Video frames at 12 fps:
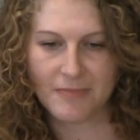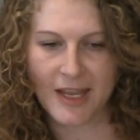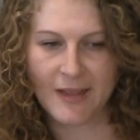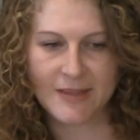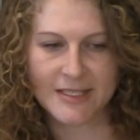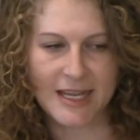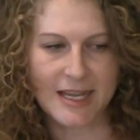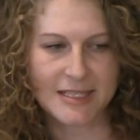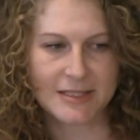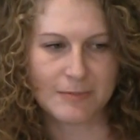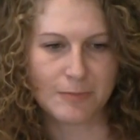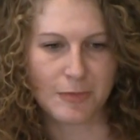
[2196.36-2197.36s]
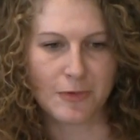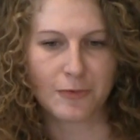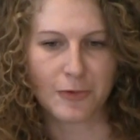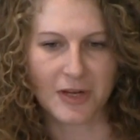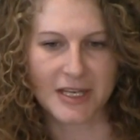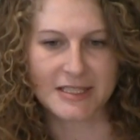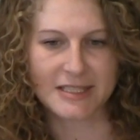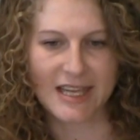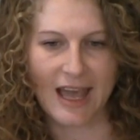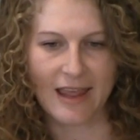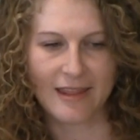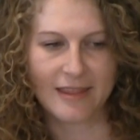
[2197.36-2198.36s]
in the days before his
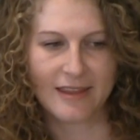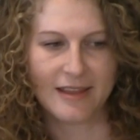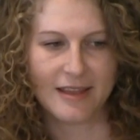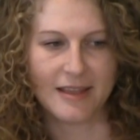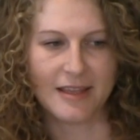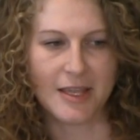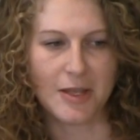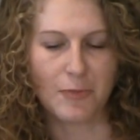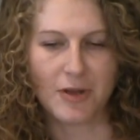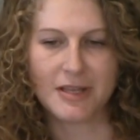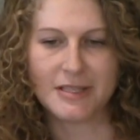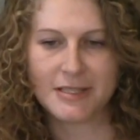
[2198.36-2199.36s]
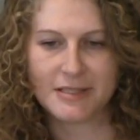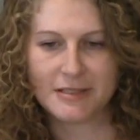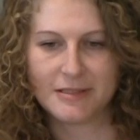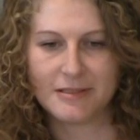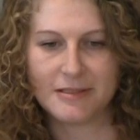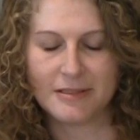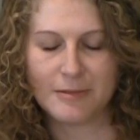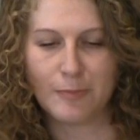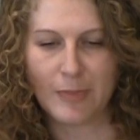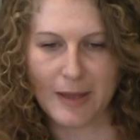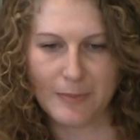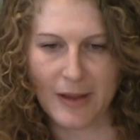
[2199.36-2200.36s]
death, he was
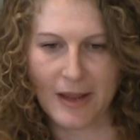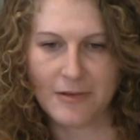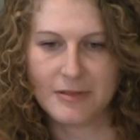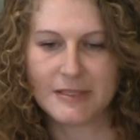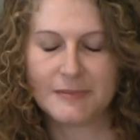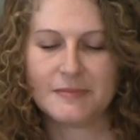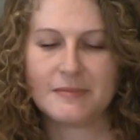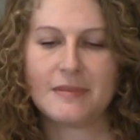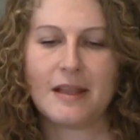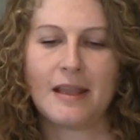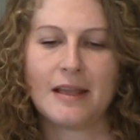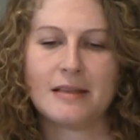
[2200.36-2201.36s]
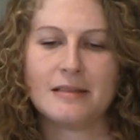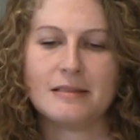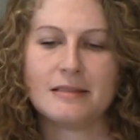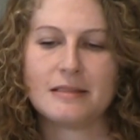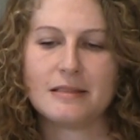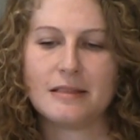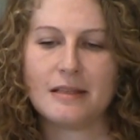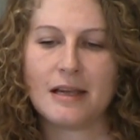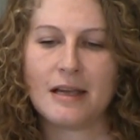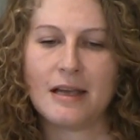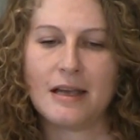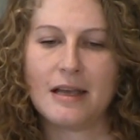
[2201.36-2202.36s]
bedbound, and
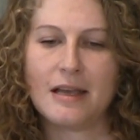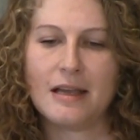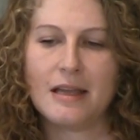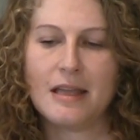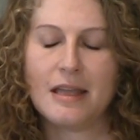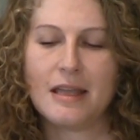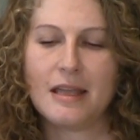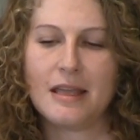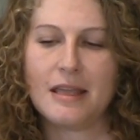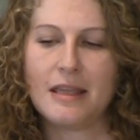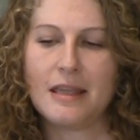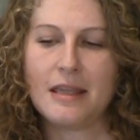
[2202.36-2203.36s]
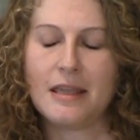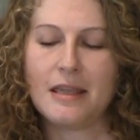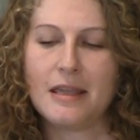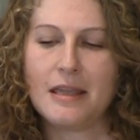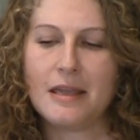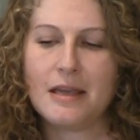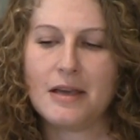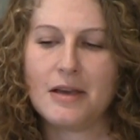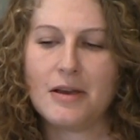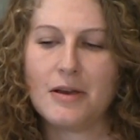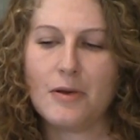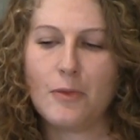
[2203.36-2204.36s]
he
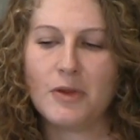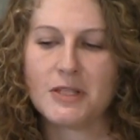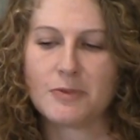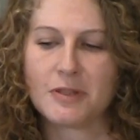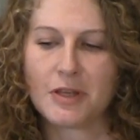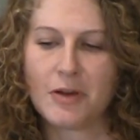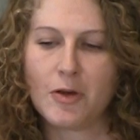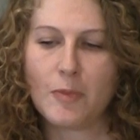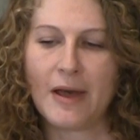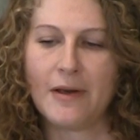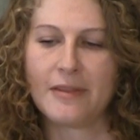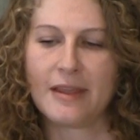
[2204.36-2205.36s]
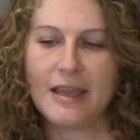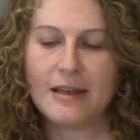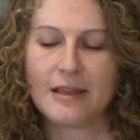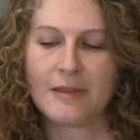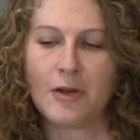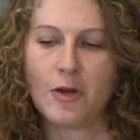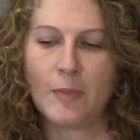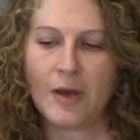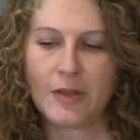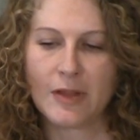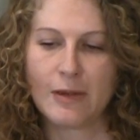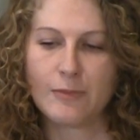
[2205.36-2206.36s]
was with the home health aide, and the home
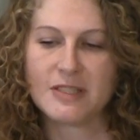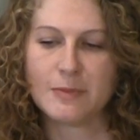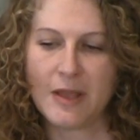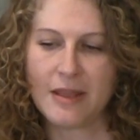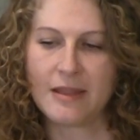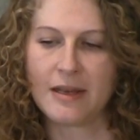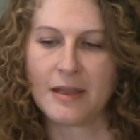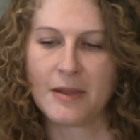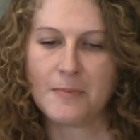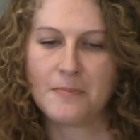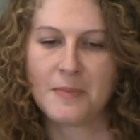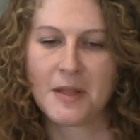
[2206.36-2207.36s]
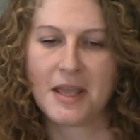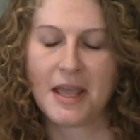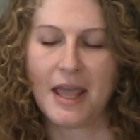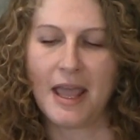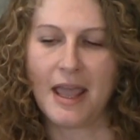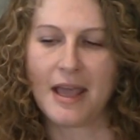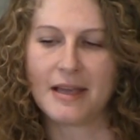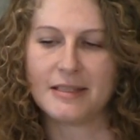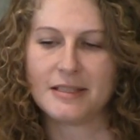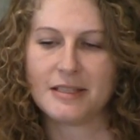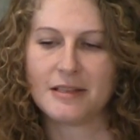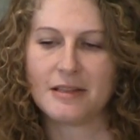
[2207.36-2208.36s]
health aide was bathing him,
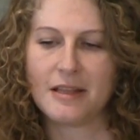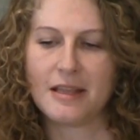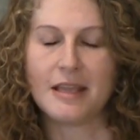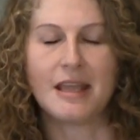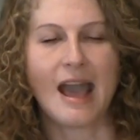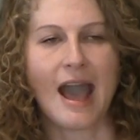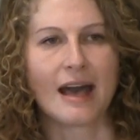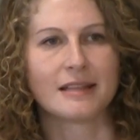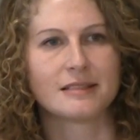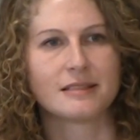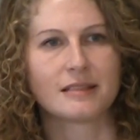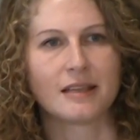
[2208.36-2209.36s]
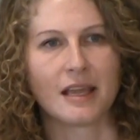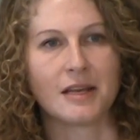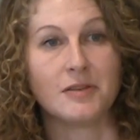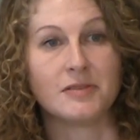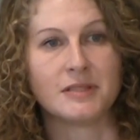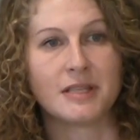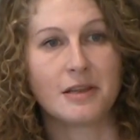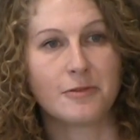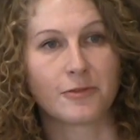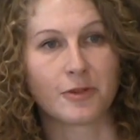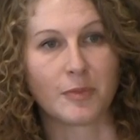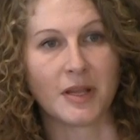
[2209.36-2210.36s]
and he asked, "Can you sing
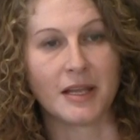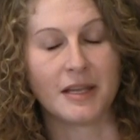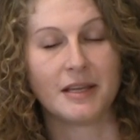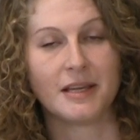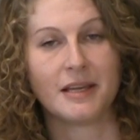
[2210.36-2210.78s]
for me?"